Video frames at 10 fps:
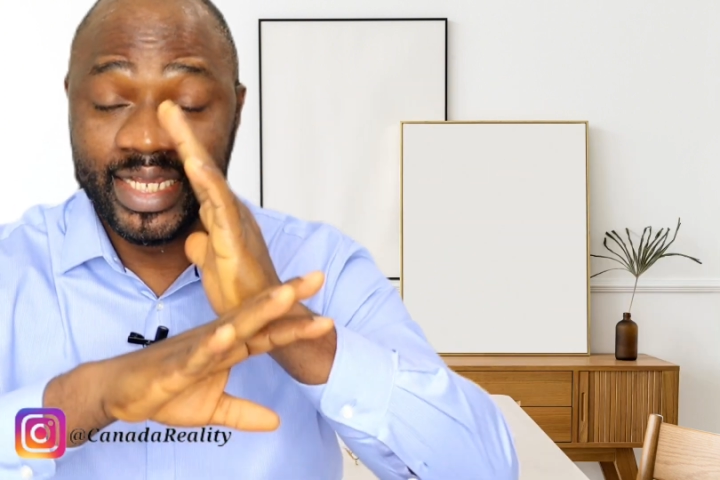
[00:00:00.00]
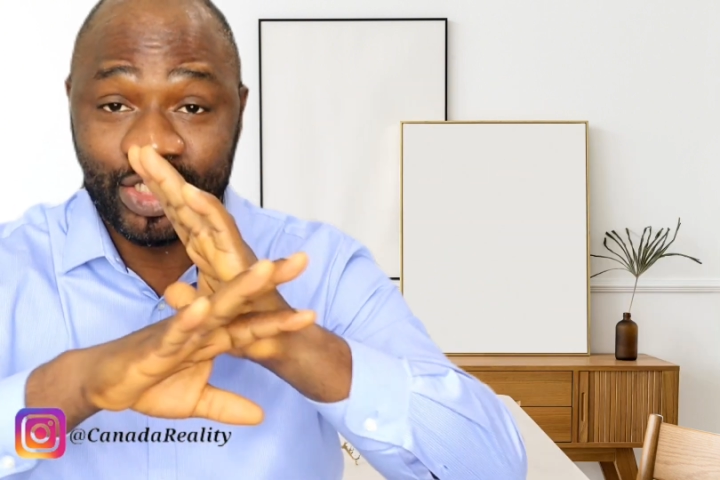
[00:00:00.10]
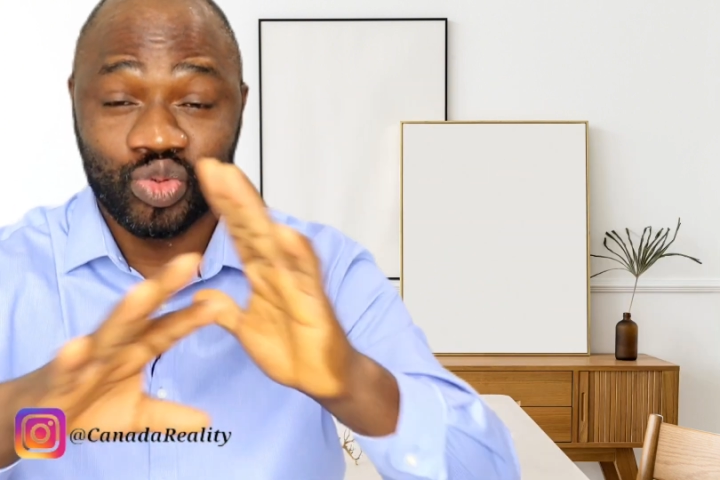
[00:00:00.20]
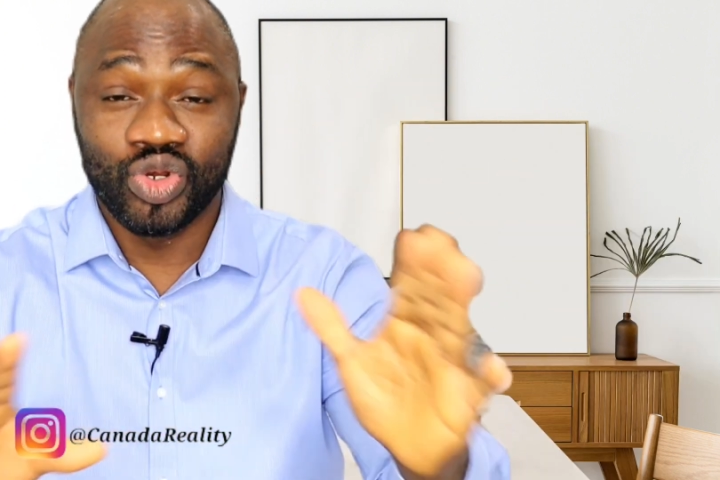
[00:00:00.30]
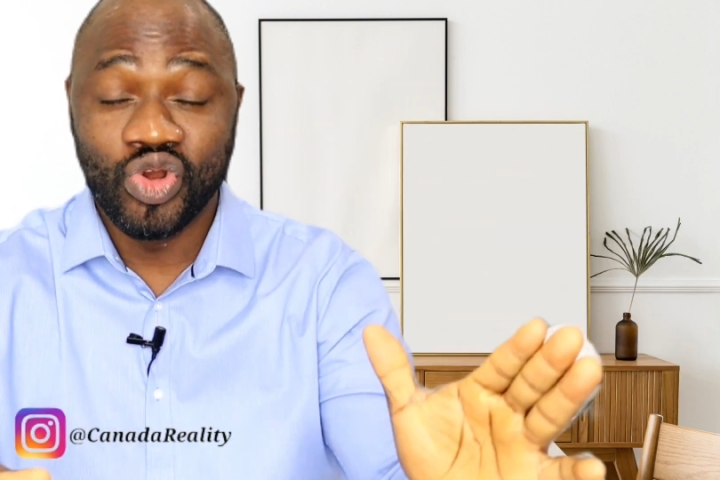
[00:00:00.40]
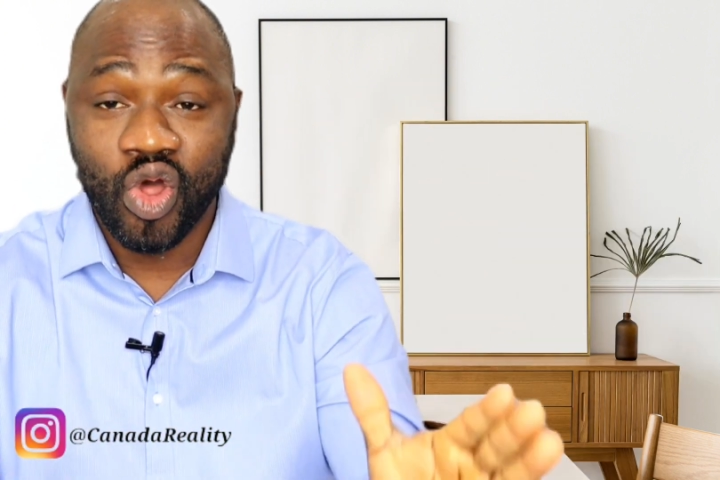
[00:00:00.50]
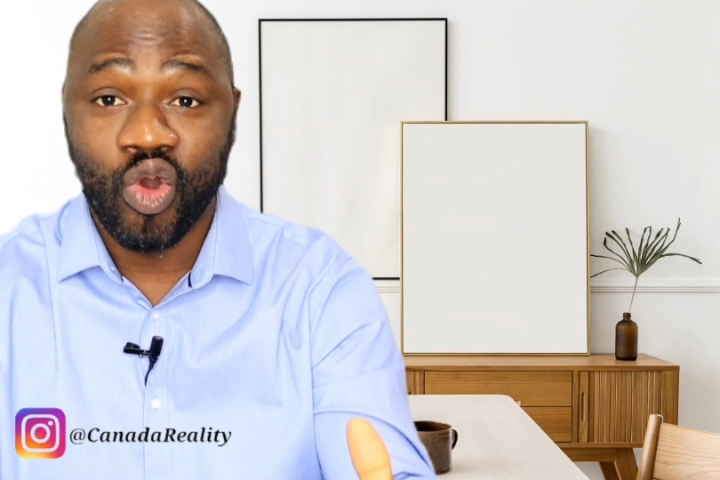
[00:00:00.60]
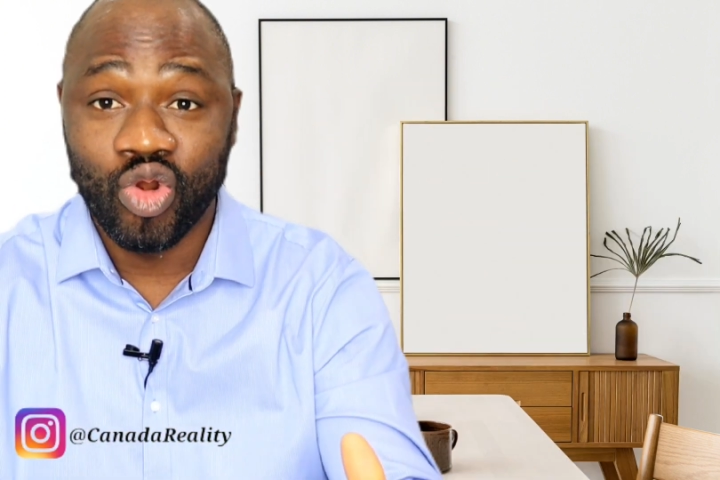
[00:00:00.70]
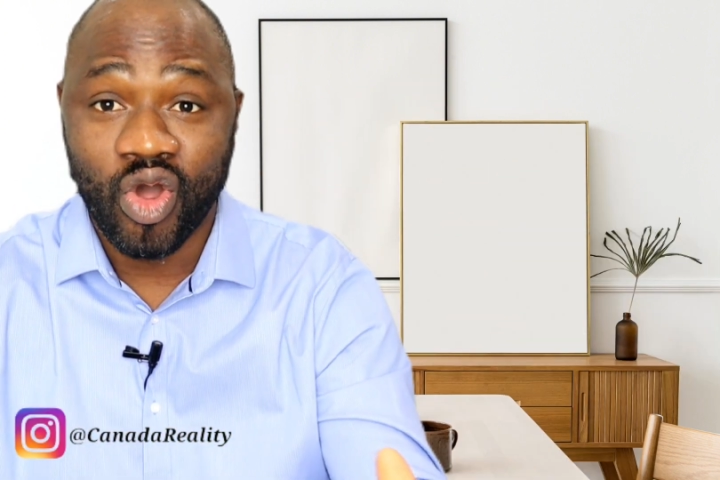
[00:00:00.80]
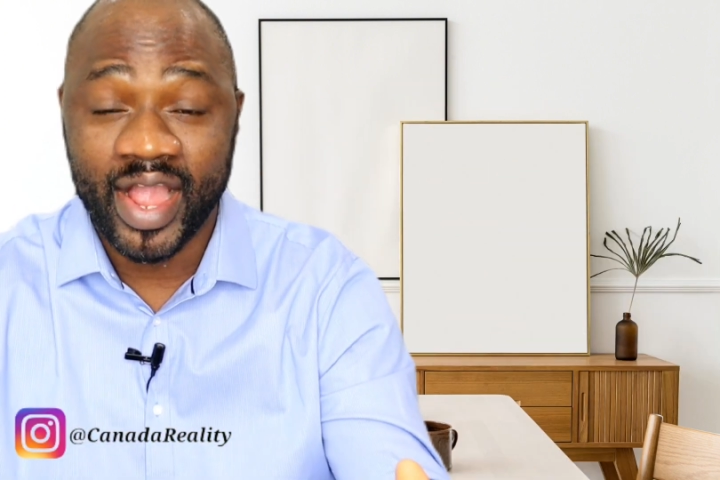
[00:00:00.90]
it will
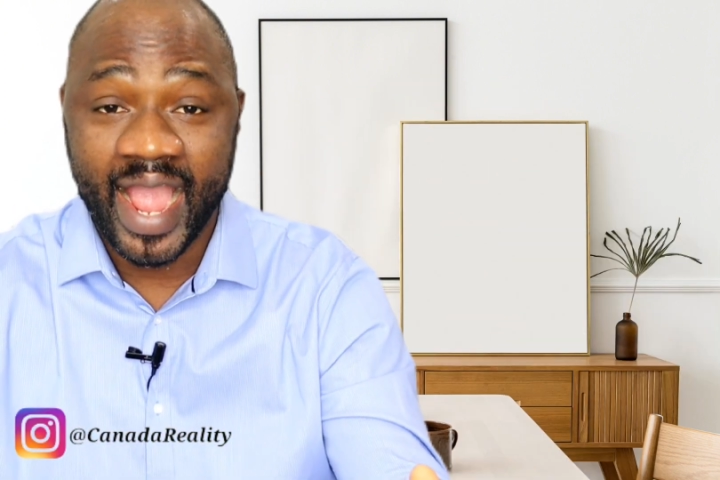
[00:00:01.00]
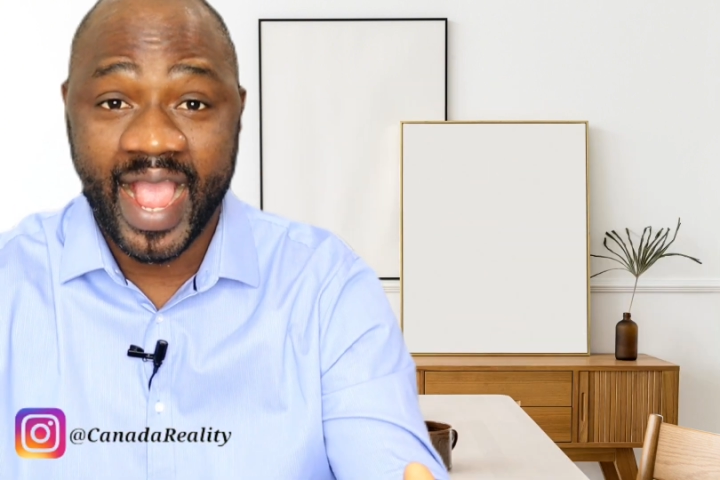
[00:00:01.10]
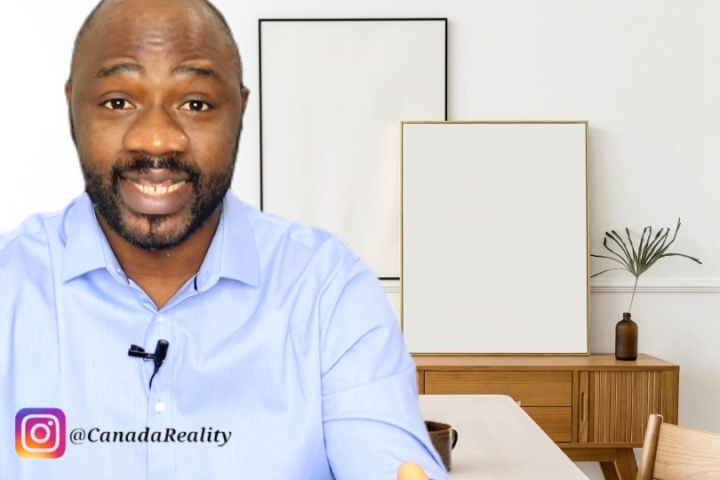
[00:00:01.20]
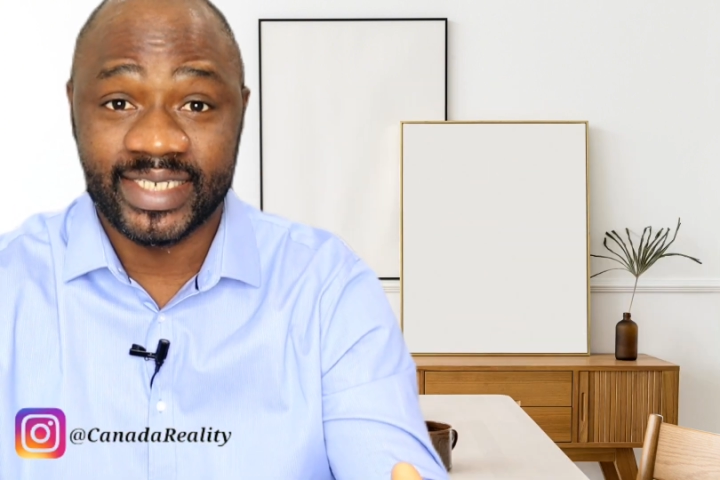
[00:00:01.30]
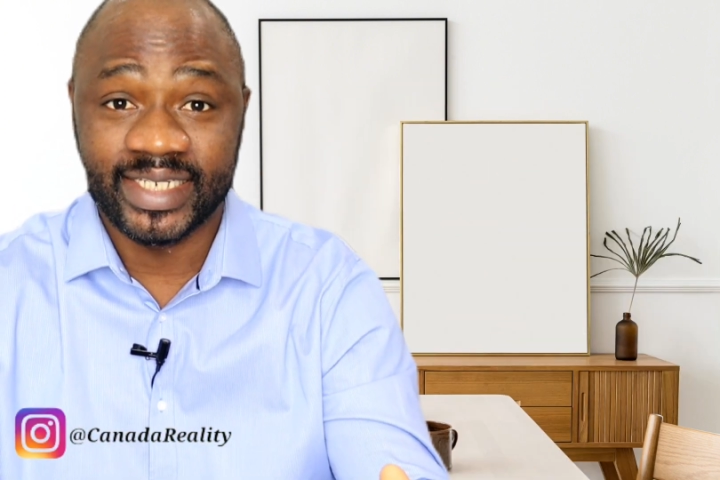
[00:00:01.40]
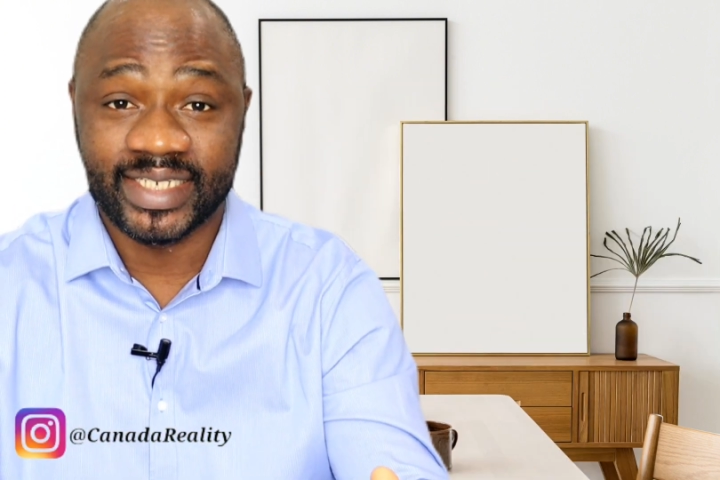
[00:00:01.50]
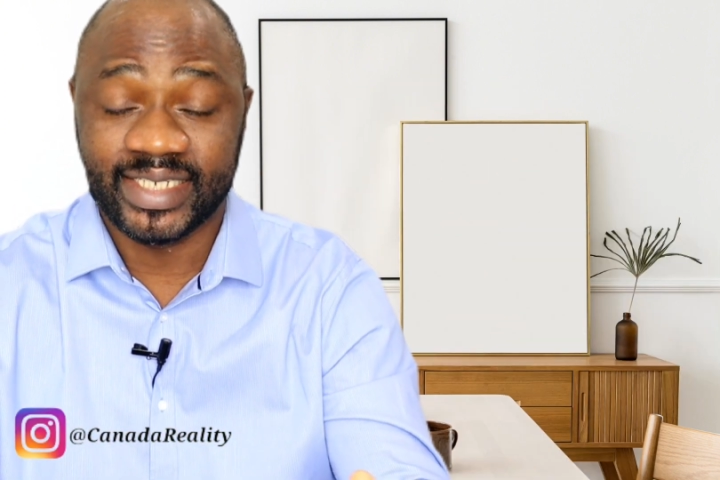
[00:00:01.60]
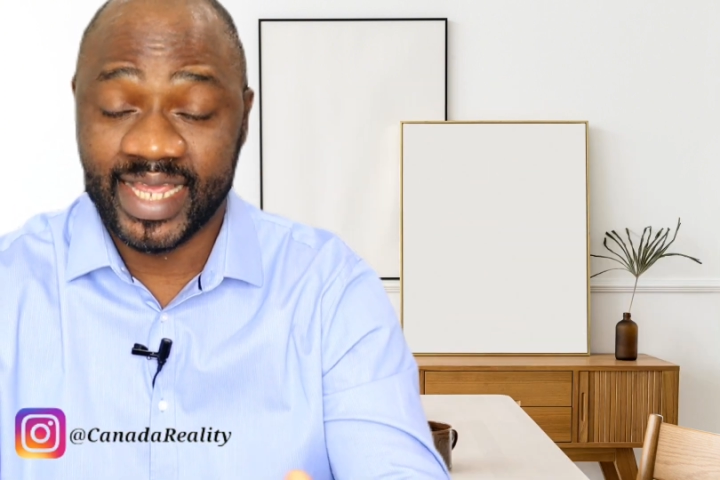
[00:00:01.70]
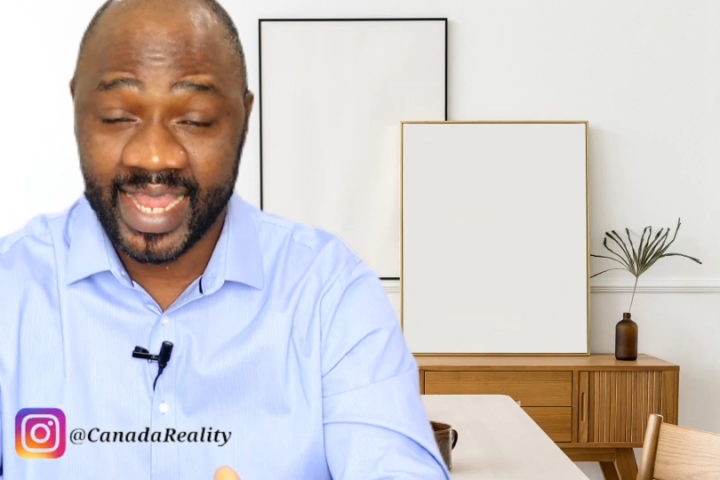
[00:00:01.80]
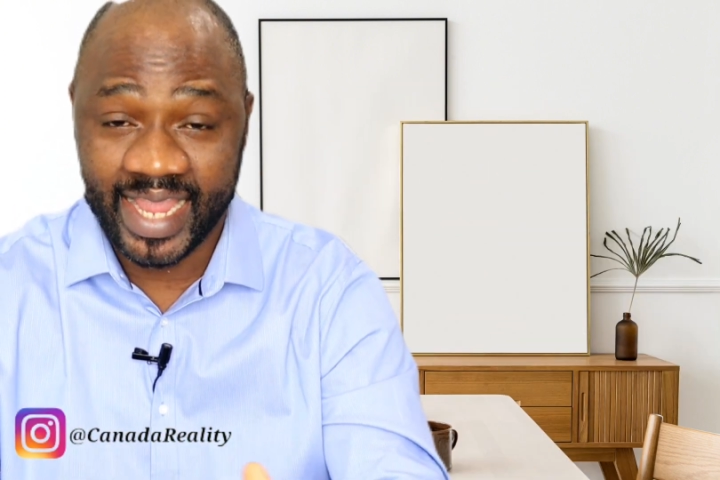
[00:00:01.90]
no longer
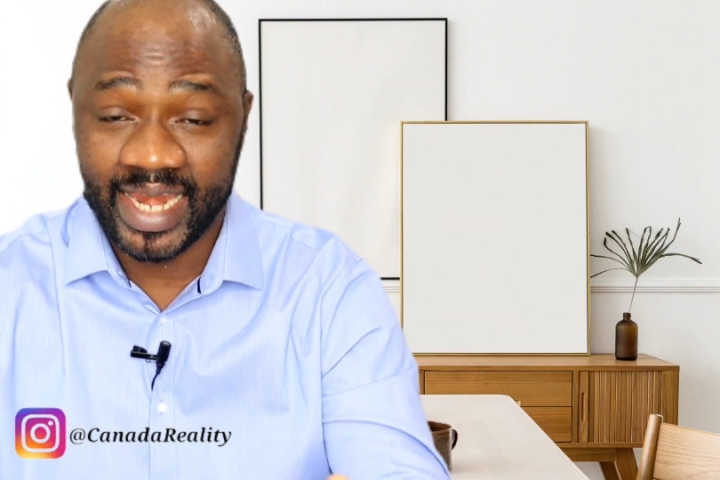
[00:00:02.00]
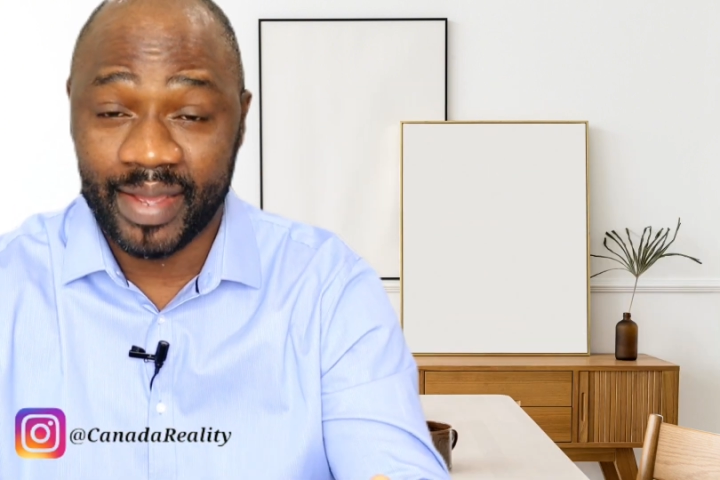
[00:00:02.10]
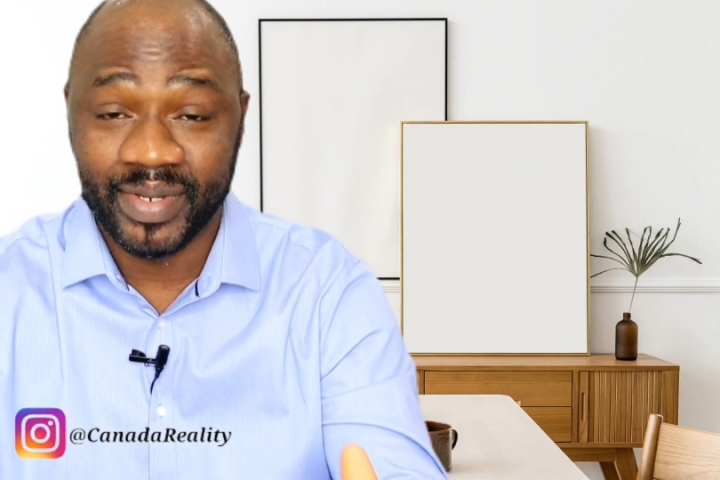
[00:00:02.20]
exist again.